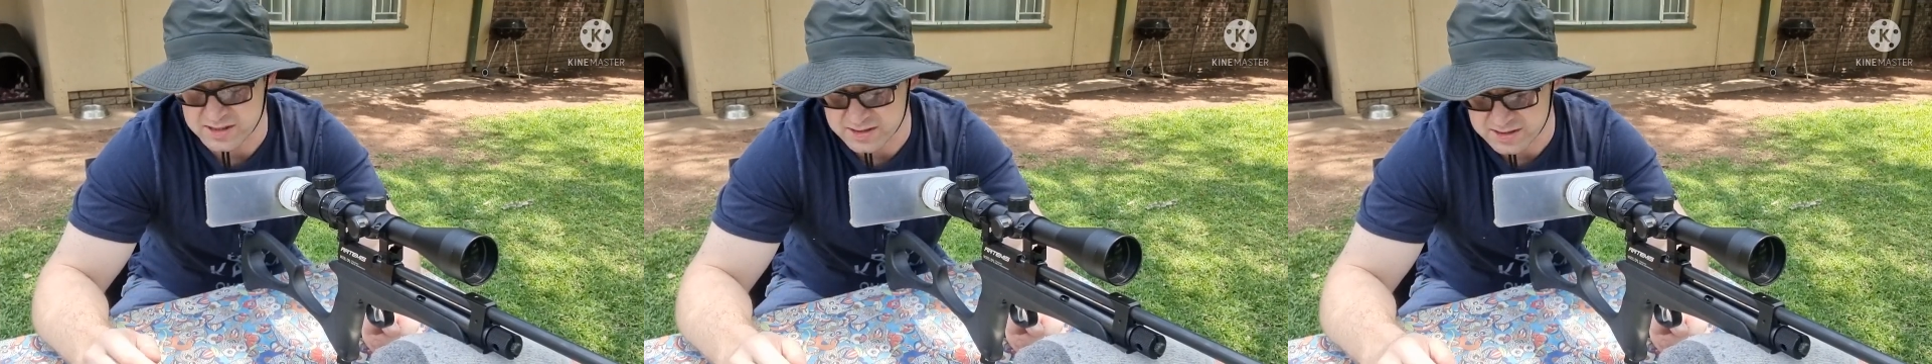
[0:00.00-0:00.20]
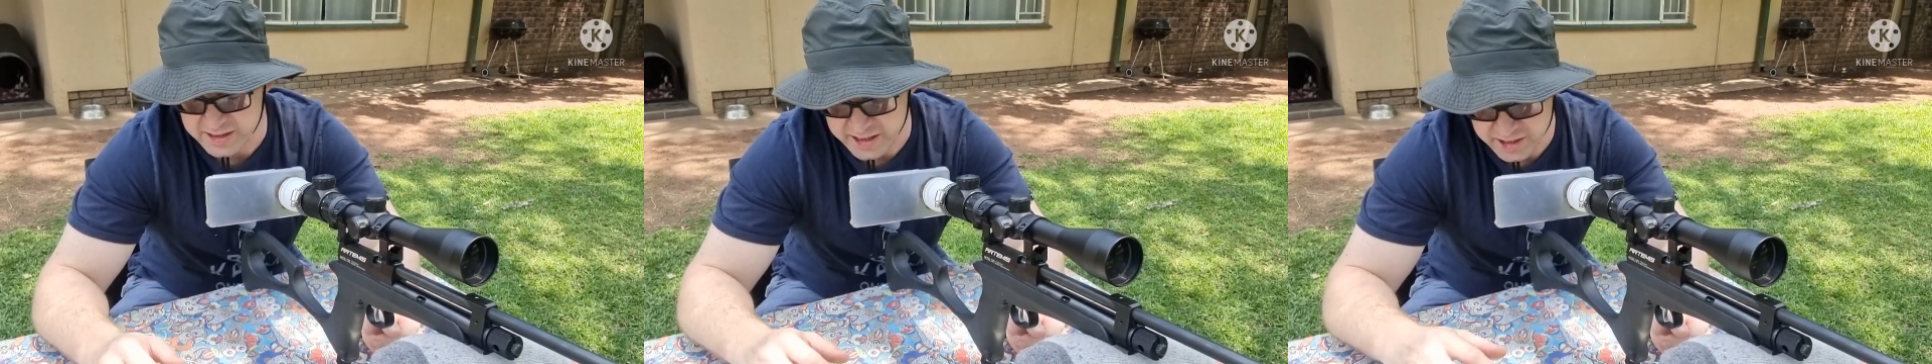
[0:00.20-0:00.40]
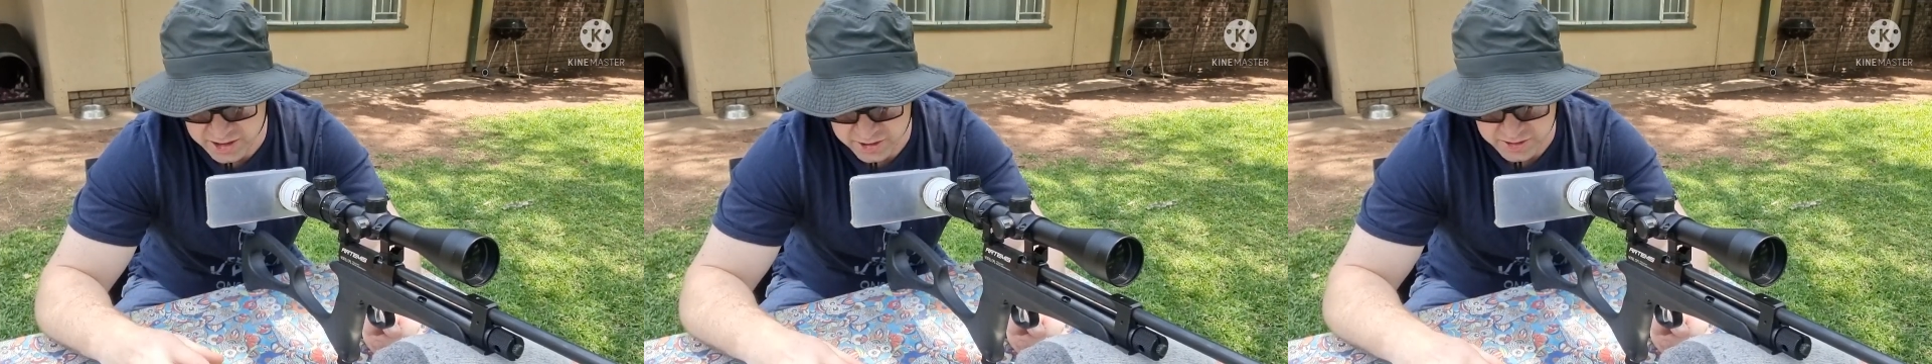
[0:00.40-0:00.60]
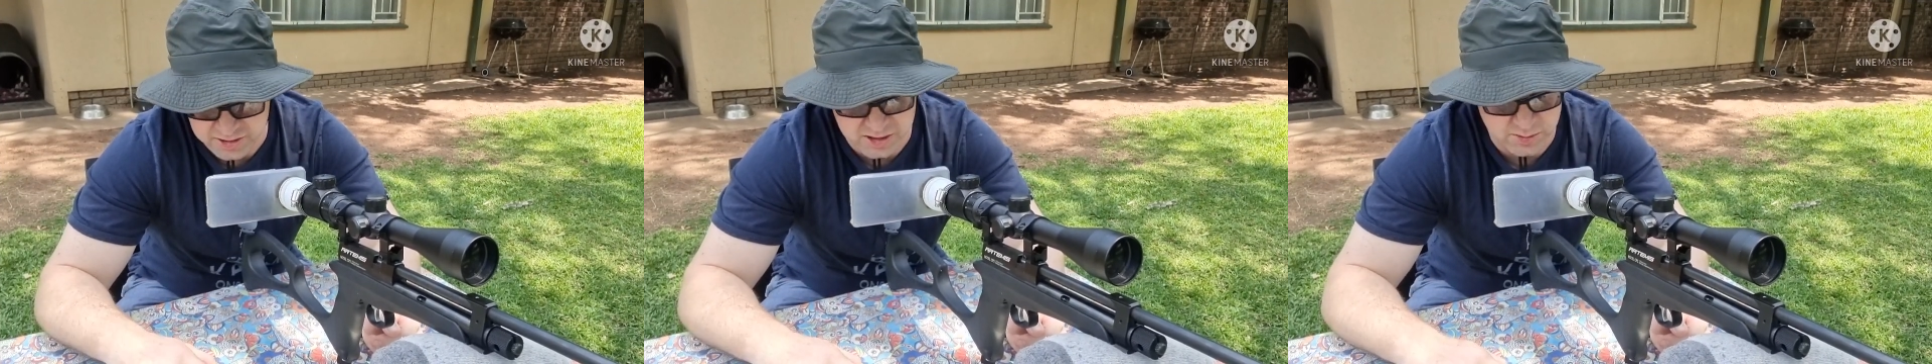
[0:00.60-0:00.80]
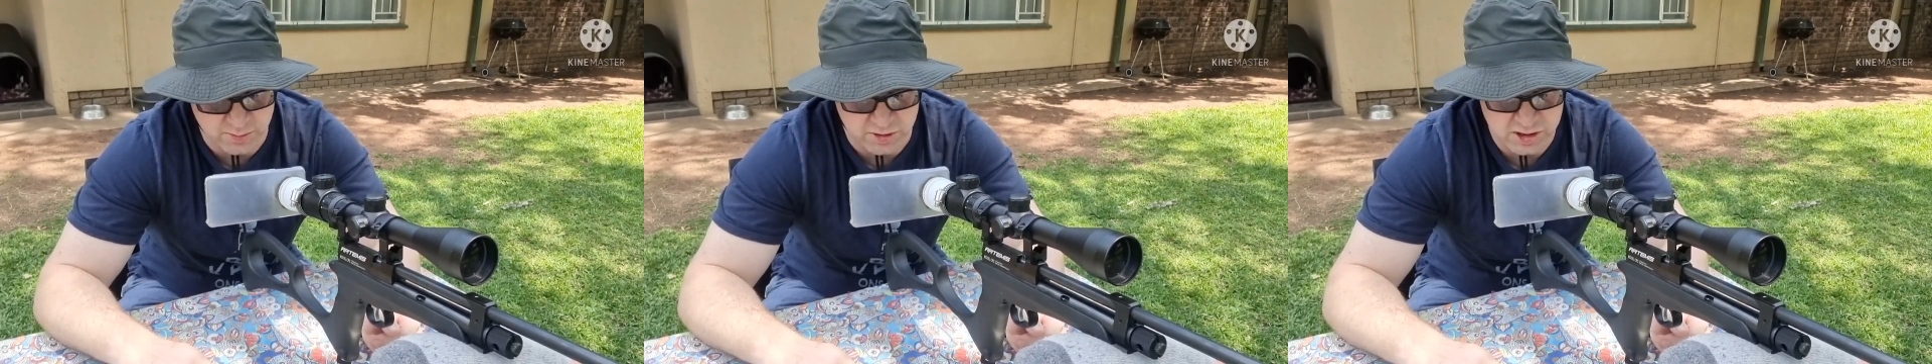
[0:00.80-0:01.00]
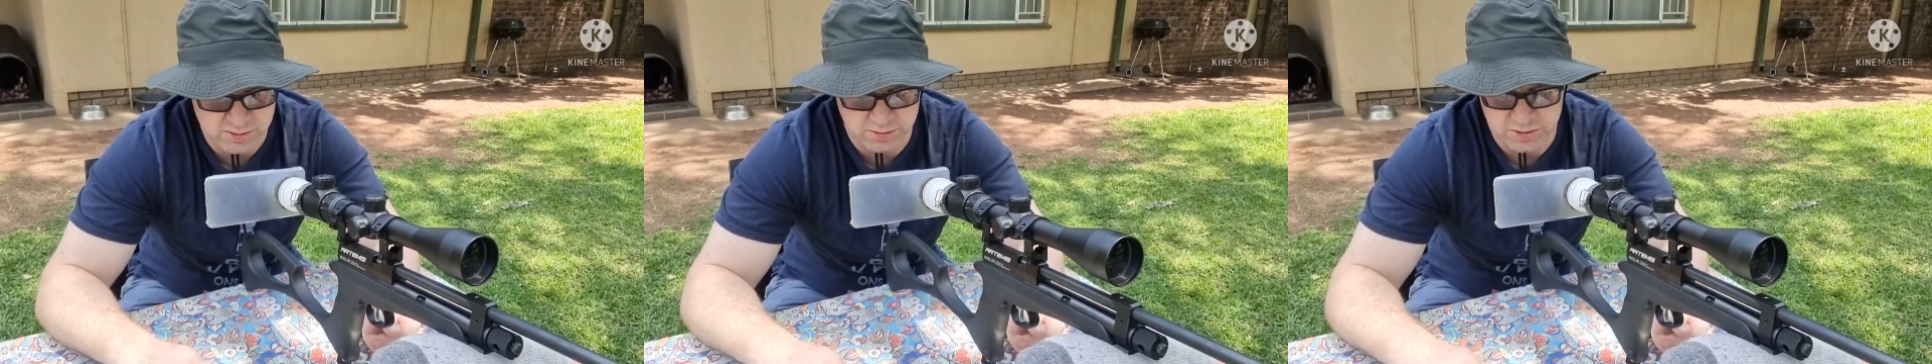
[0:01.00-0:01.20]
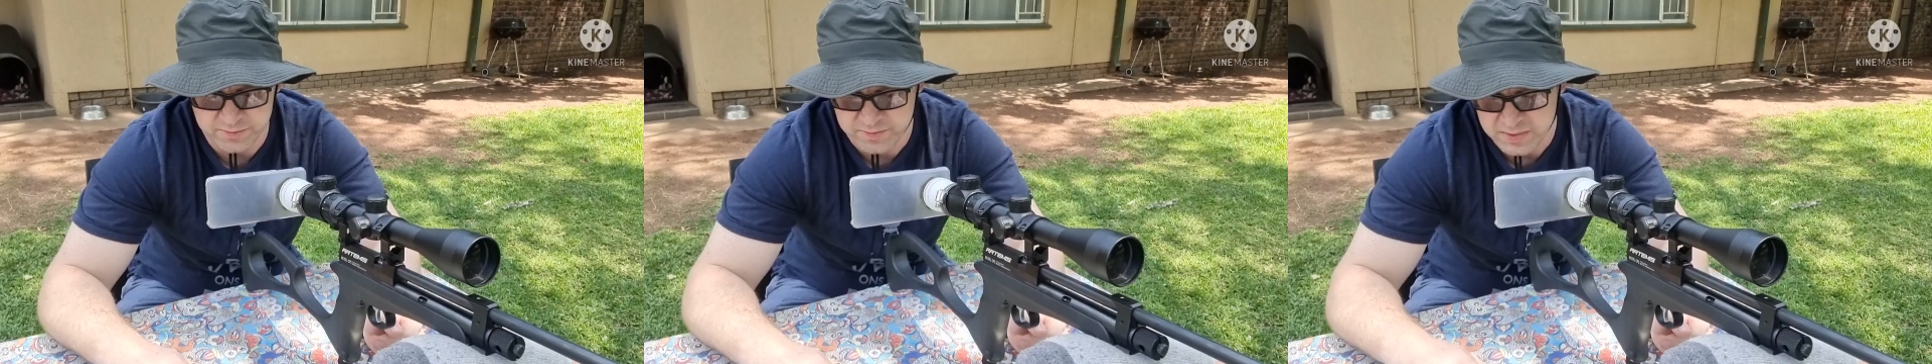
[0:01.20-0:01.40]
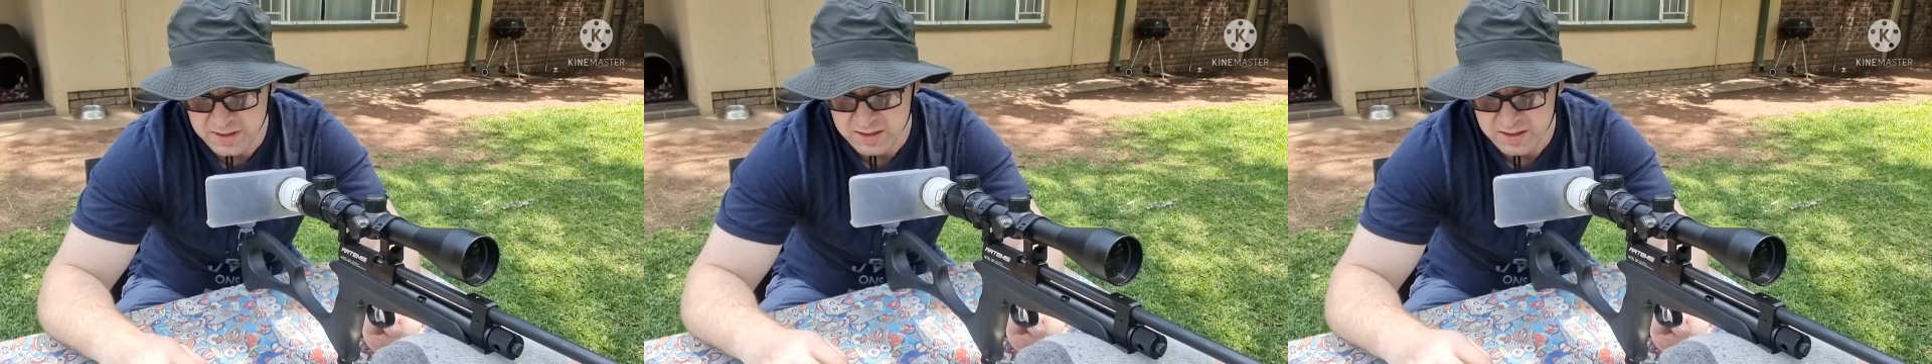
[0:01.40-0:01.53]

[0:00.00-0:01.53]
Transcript: as accurate as possible,